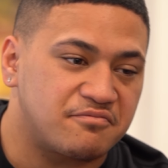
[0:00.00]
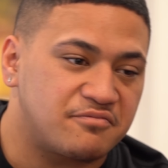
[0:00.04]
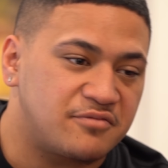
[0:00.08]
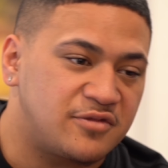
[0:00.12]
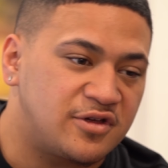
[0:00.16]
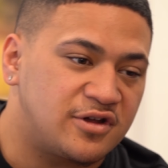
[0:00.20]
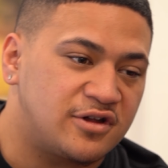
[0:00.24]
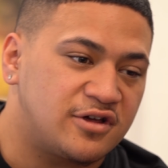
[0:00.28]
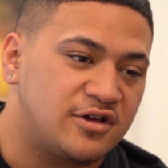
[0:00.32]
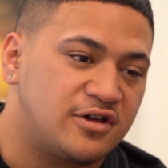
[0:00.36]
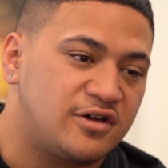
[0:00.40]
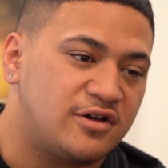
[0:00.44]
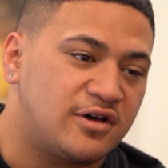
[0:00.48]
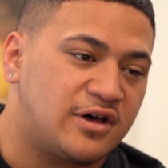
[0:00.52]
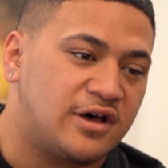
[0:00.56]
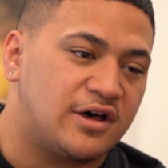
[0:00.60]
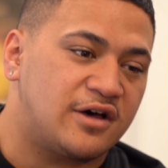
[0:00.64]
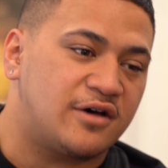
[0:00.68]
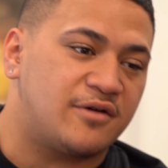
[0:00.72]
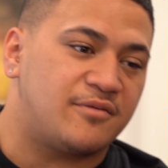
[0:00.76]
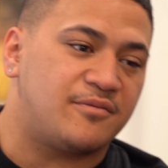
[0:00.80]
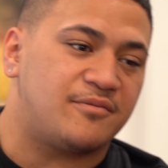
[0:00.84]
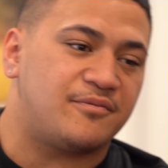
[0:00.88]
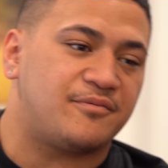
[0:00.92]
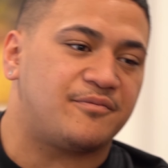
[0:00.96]
You know,
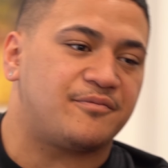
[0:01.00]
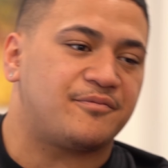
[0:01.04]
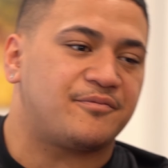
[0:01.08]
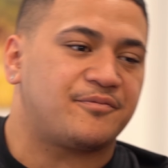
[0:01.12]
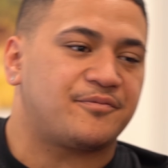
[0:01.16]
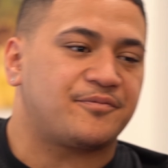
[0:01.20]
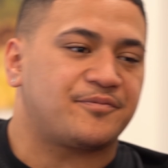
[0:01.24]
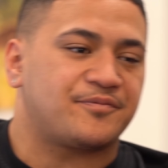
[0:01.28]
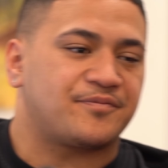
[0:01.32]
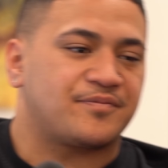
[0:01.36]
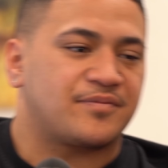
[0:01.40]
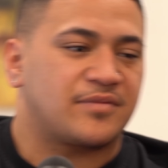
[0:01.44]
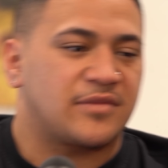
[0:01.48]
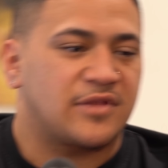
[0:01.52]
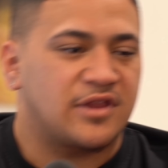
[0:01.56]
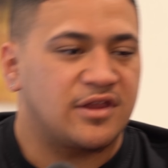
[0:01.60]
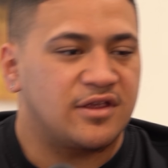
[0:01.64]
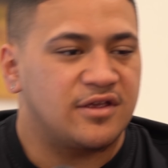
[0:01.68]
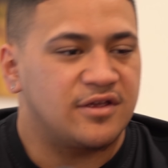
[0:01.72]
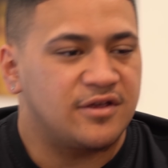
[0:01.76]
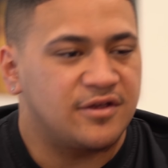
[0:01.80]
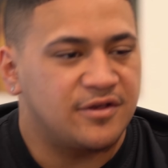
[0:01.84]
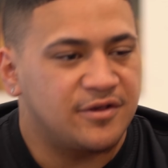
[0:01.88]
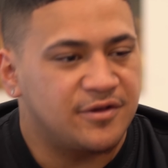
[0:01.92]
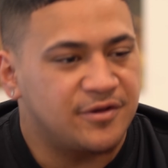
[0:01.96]
a lot of
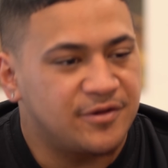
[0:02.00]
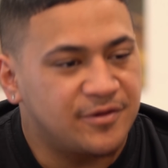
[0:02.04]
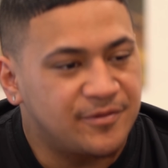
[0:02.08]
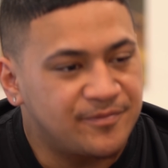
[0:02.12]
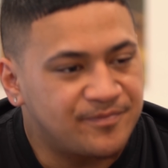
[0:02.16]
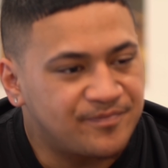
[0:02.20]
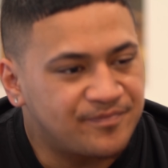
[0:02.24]
trauma.